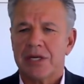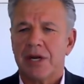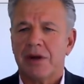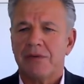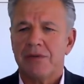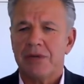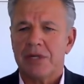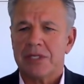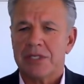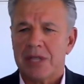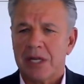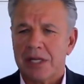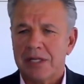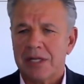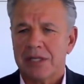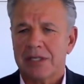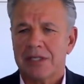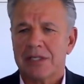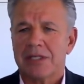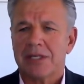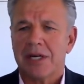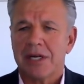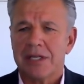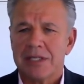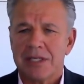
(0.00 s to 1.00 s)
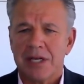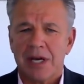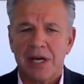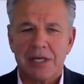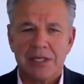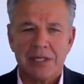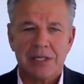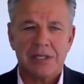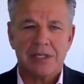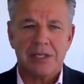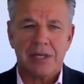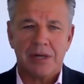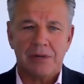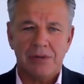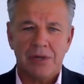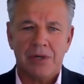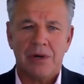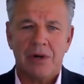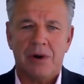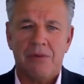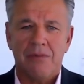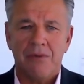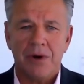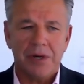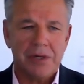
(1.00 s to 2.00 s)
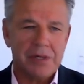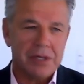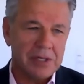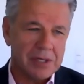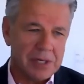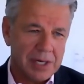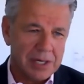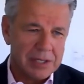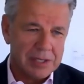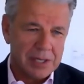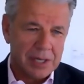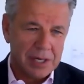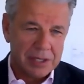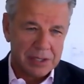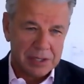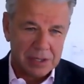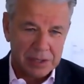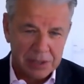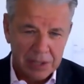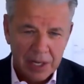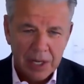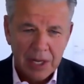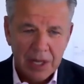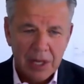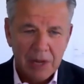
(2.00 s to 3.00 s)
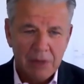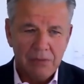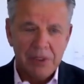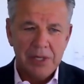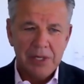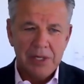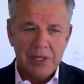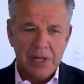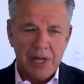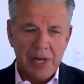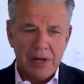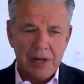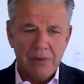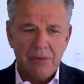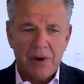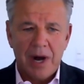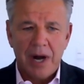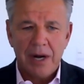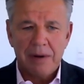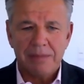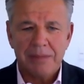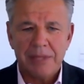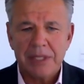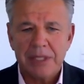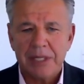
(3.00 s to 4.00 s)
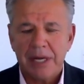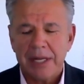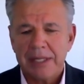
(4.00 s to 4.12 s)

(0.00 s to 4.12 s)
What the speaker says: how you settle the transactions, how you convert the transactions within the environment.